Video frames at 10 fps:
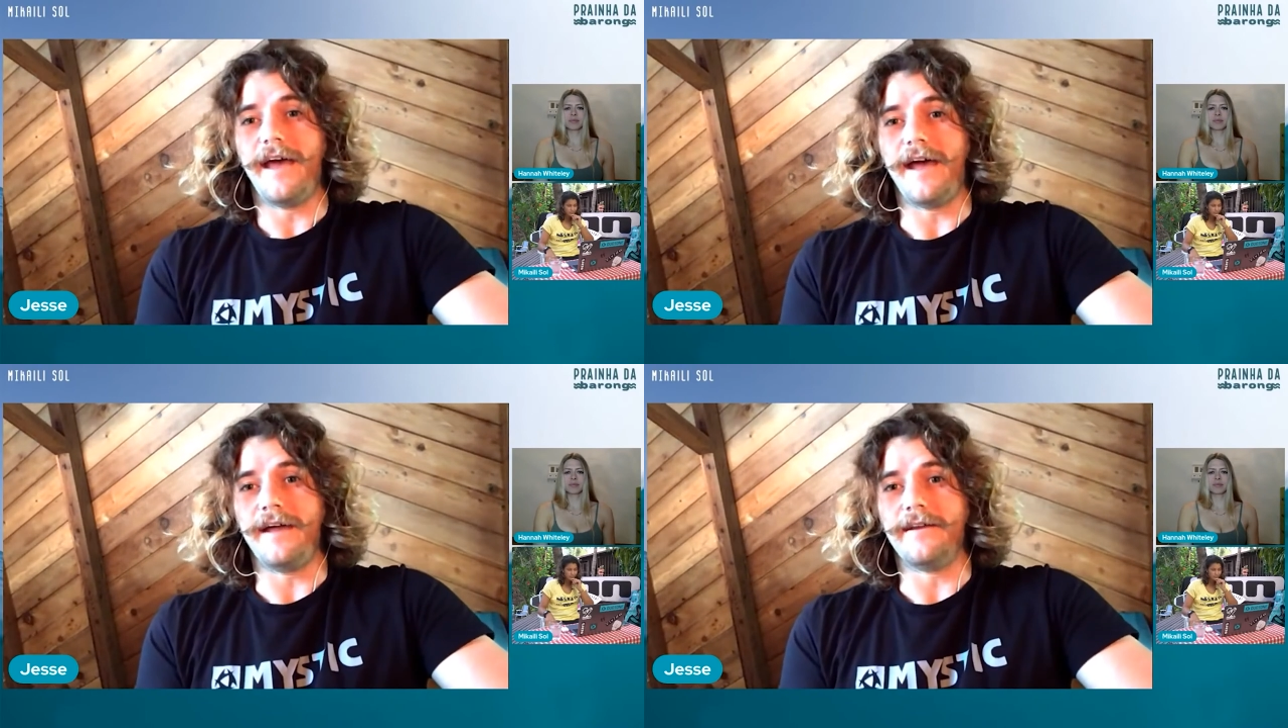
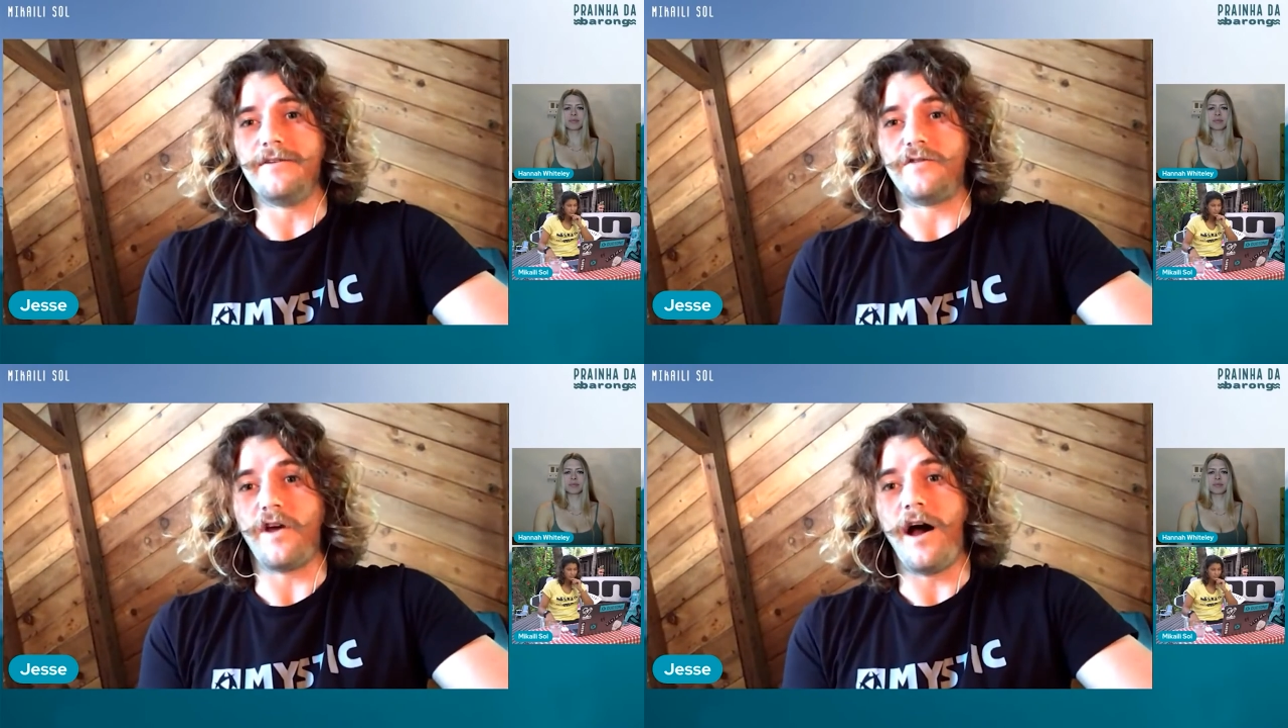
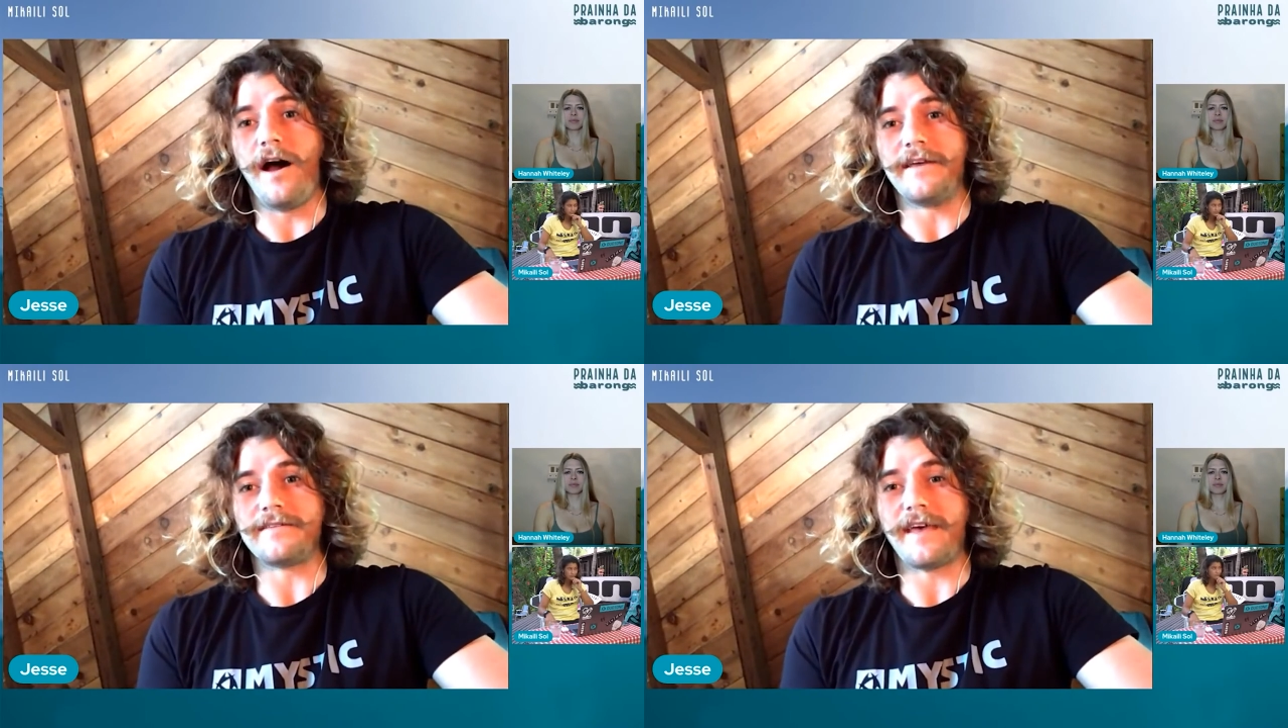and
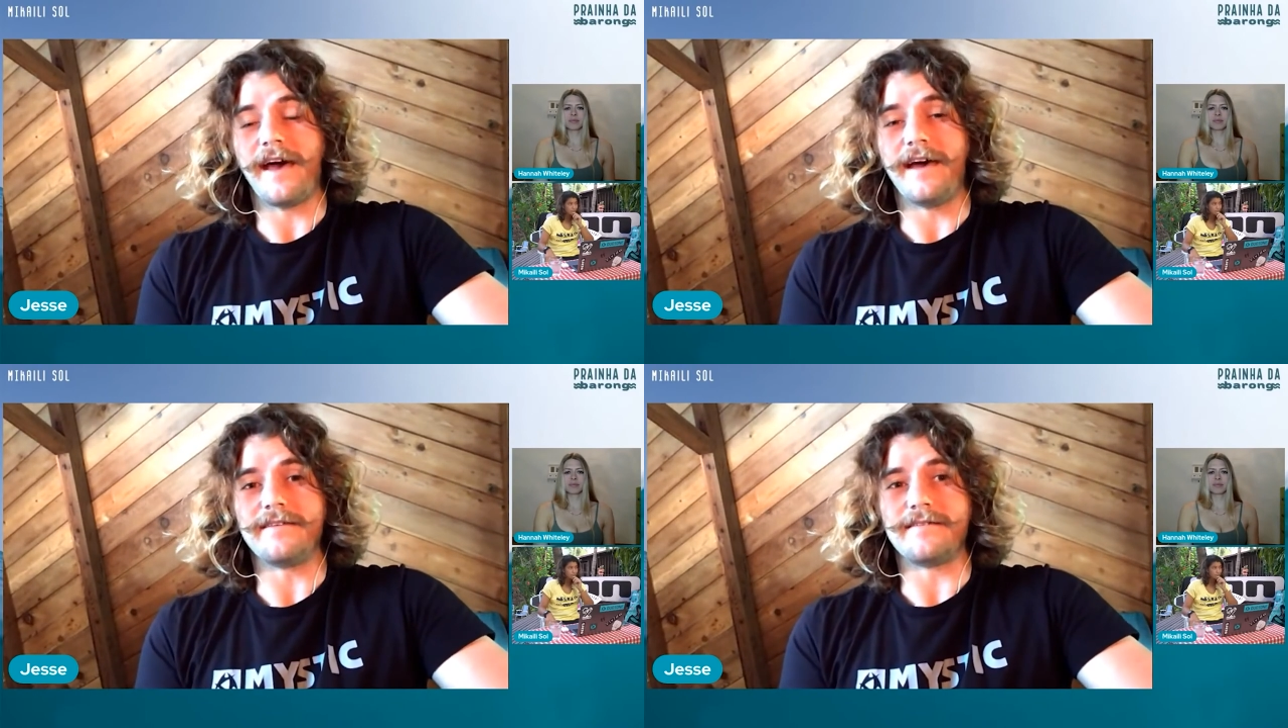Jaws
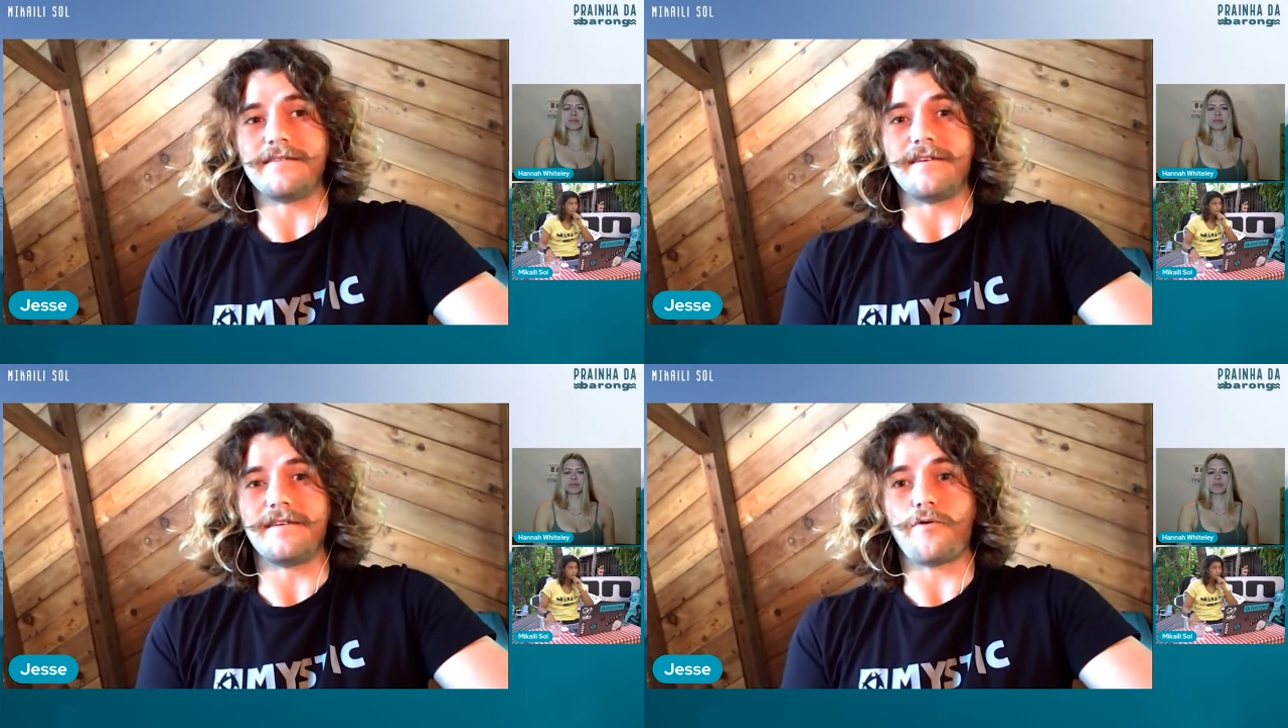has
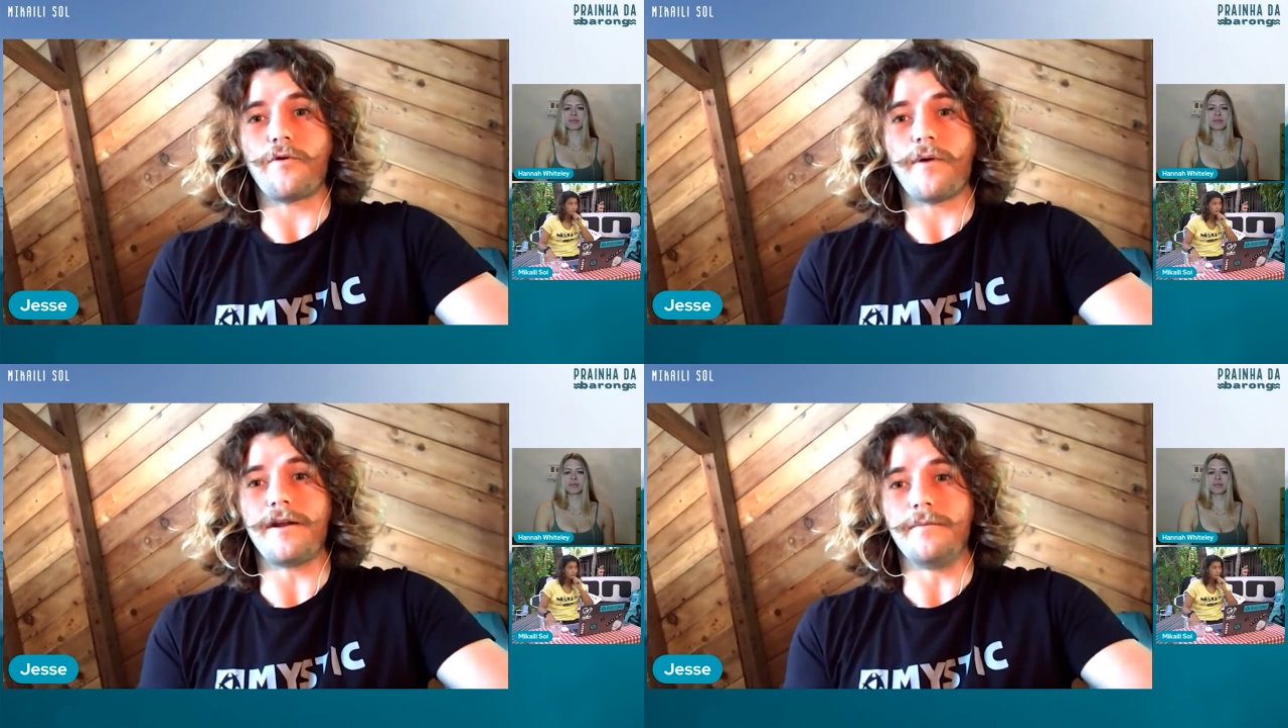this
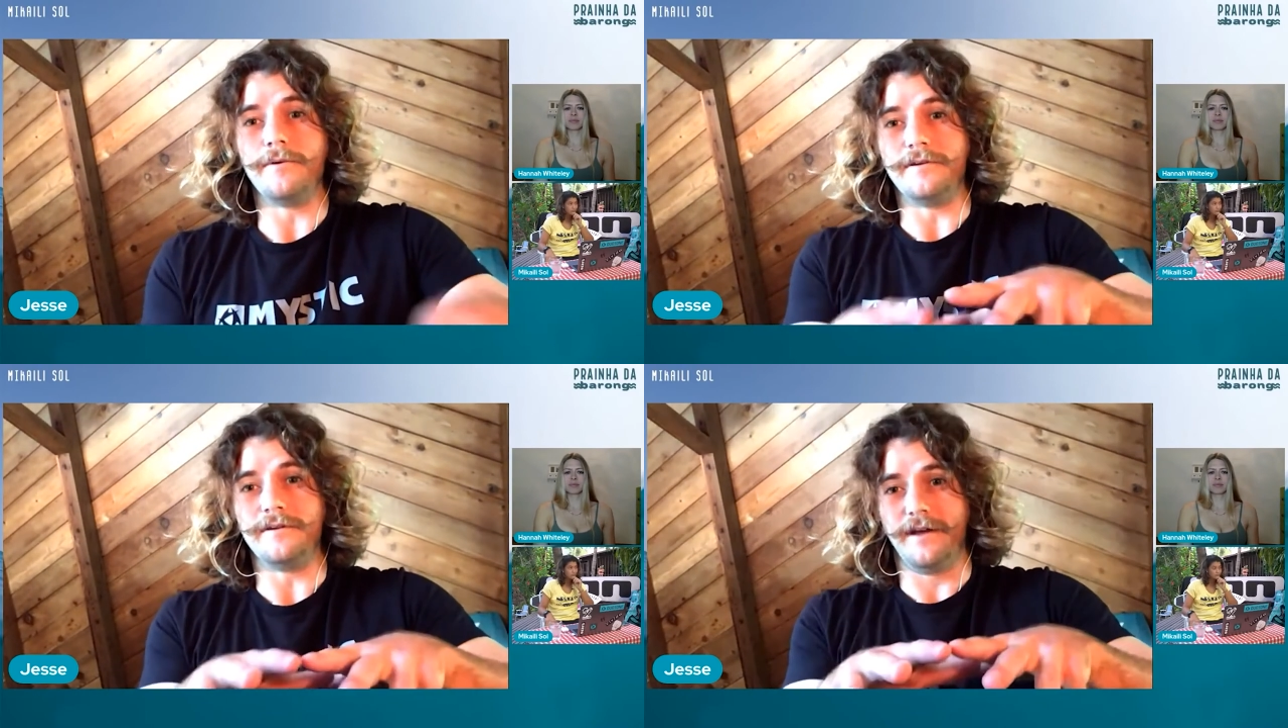
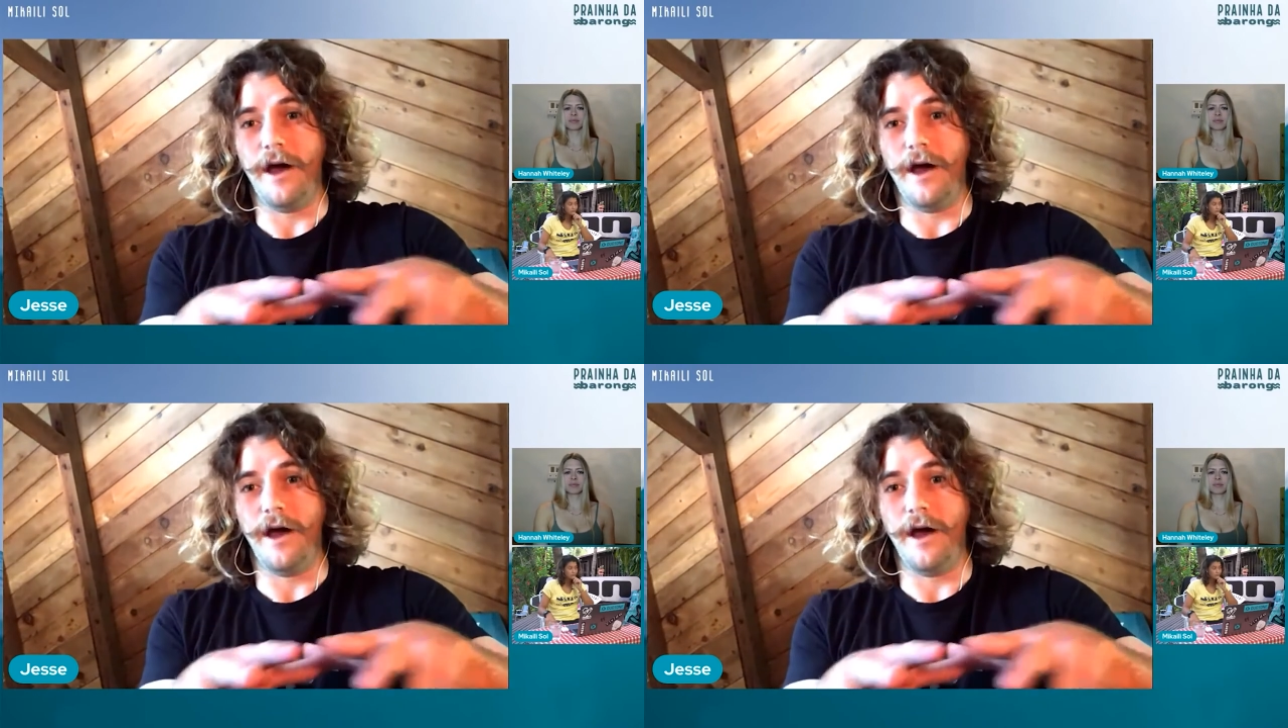incredible